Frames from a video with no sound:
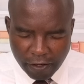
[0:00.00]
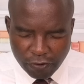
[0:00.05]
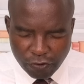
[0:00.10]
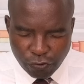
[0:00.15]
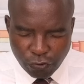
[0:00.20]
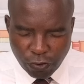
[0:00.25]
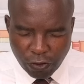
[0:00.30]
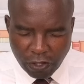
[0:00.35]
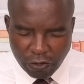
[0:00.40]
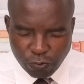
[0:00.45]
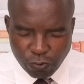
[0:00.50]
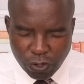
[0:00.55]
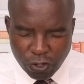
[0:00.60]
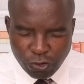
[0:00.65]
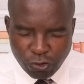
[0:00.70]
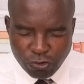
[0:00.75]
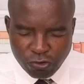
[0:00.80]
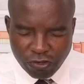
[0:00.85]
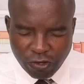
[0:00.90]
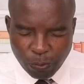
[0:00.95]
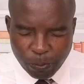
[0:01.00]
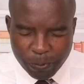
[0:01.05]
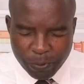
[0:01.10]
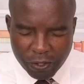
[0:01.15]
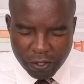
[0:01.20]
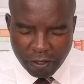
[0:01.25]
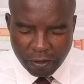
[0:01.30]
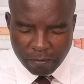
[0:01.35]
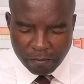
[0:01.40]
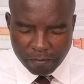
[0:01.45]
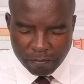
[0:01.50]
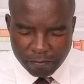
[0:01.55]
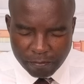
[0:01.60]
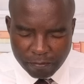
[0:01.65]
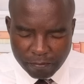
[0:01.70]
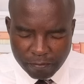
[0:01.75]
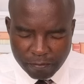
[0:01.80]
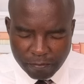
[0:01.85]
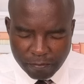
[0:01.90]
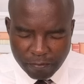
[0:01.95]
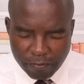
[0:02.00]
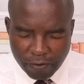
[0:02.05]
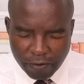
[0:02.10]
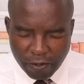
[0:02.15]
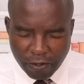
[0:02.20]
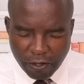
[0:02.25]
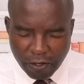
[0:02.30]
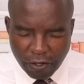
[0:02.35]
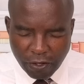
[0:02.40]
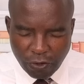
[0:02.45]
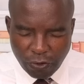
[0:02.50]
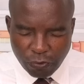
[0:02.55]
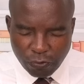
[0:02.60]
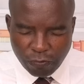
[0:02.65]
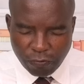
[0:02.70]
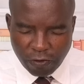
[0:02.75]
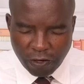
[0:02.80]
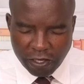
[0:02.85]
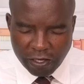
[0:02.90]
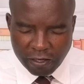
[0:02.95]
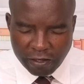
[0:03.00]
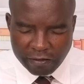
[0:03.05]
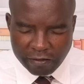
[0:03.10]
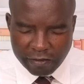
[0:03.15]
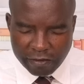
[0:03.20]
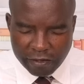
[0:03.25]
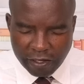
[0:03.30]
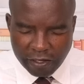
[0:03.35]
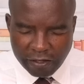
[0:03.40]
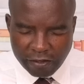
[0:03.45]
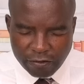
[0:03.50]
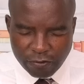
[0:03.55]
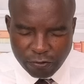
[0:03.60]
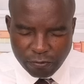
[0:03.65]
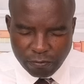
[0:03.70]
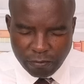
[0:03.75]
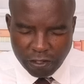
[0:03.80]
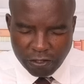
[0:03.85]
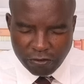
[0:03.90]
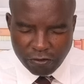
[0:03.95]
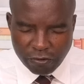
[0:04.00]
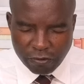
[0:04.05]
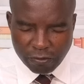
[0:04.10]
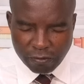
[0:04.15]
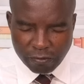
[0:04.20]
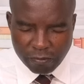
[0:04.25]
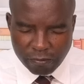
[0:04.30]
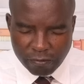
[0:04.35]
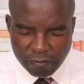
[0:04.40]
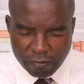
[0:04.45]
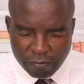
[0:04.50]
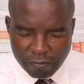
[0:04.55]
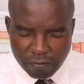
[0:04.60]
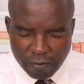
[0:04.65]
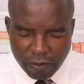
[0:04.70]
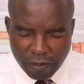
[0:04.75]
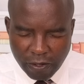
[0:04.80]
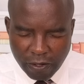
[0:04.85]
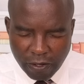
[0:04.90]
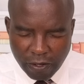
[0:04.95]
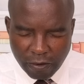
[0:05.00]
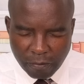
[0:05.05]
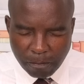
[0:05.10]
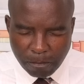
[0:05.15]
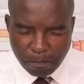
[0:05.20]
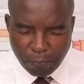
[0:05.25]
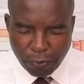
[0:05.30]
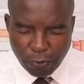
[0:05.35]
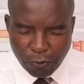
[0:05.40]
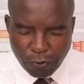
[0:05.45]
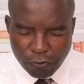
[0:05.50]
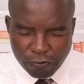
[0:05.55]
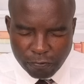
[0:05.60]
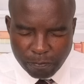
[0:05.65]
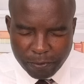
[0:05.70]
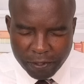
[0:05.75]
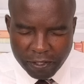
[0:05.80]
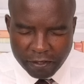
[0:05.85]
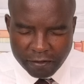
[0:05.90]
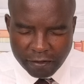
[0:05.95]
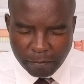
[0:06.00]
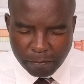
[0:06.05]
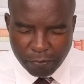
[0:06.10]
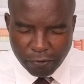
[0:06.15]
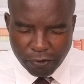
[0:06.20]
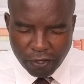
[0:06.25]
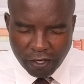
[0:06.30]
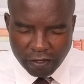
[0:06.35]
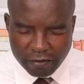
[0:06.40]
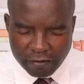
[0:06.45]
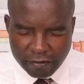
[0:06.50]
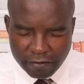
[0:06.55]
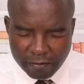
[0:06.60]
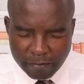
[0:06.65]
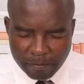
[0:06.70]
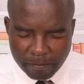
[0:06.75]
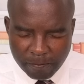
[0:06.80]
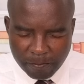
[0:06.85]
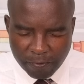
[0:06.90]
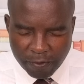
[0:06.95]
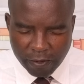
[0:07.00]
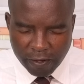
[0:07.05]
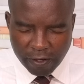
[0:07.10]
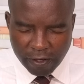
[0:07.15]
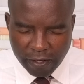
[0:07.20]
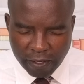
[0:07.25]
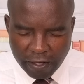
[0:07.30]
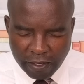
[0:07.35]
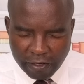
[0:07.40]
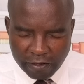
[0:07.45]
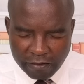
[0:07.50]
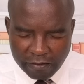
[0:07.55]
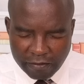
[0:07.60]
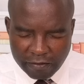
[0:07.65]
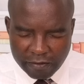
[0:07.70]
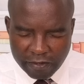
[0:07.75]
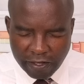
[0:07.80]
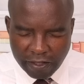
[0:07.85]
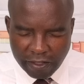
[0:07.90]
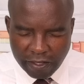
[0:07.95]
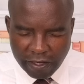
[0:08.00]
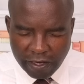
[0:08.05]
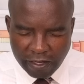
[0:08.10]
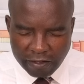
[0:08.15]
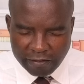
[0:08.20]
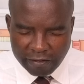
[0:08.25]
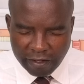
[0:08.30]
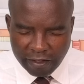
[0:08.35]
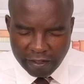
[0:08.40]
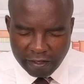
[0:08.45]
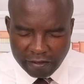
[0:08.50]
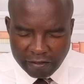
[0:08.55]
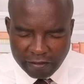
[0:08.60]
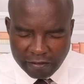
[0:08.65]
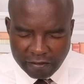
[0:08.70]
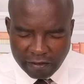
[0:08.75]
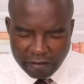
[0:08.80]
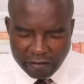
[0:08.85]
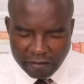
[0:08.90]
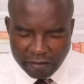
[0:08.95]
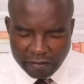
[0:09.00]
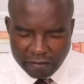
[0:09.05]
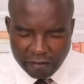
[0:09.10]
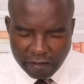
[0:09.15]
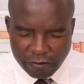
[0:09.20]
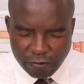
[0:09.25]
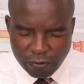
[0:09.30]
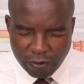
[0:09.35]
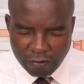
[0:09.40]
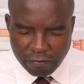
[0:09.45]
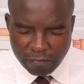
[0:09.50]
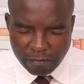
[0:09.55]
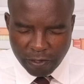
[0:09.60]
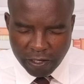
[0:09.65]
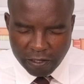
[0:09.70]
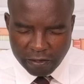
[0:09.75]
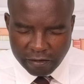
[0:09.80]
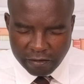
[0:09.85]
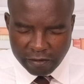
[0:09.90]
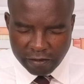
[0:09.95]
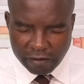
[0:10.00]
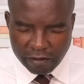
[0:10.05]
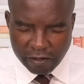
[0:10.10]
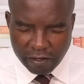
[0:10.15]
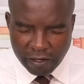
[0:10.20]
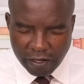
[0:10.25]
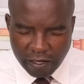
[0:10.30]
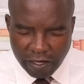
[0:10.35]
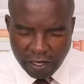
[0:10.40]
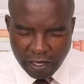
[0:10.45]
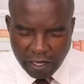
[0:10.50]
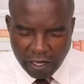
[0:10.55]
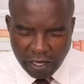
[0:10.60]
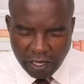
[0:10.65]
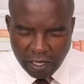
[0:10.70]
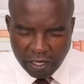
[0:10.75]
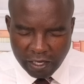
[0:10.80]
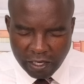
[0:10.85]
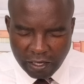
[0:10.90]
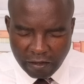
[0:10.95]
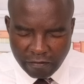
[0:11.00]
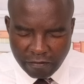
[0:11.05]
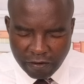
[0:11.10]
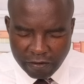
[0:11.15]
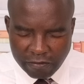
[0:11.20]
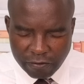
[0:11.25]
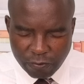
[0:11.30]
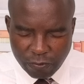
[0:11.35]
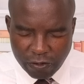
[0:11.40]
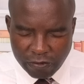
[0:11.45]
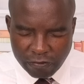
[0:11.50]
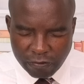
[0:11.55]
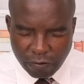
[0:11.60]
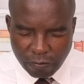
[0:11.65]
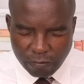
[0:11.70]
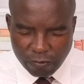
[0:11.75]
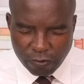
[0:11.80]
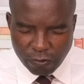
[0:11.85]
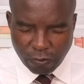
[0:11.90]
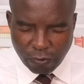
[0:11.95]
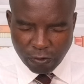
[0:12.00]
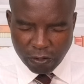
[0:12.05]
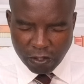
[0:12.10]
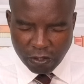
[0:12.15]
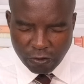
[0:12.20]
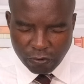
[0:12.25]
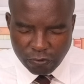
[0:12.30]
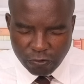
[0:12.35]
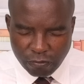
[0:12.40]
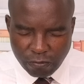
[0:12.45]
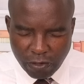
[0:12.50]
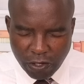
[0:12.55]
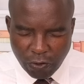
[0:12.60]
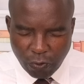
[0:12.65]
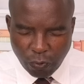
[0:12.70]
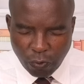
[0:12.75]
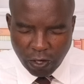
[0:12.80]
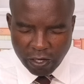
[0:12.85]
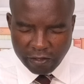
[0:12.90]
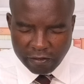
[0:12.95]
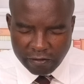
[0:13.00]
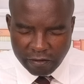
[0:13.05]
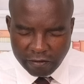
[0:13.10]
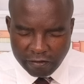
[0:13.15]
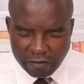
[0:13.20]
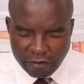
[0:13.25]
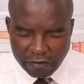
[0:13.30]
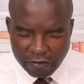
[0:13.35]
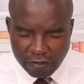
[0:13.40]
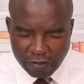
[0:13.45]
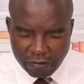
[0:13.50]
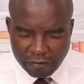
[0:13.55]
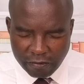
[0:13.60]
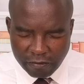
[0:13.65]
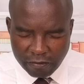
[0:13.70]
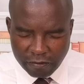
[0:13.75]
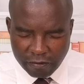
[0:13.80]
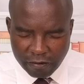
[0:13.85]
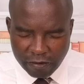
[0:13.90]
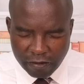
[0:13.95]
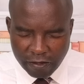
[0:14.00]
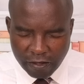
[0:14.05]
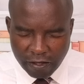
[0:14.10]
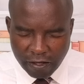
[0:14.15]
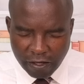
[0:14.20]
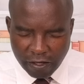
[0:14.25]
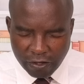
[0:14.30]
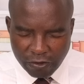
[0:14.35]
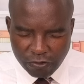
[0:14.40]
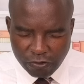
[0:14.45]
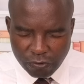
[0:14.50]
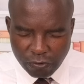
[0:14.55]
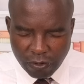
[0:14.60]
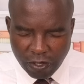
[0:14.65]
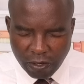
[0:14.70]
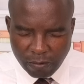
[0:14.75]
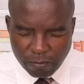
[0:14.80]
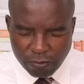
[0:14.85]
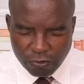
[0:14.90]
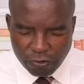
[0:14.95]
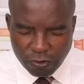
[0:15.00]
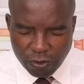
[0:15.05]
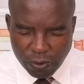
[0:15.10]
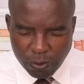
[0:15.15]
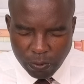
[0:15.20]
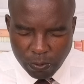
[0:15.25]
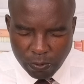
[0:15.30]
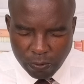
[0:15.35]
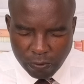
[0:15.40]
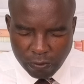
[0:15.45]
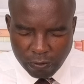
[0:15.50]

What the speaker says: so that when you shall come, you find us ready to meet you. Pour your spirit upon us. Strengthen us in the decisions that we have made. And give us wisdom to continue to make wise decisions, to come to you,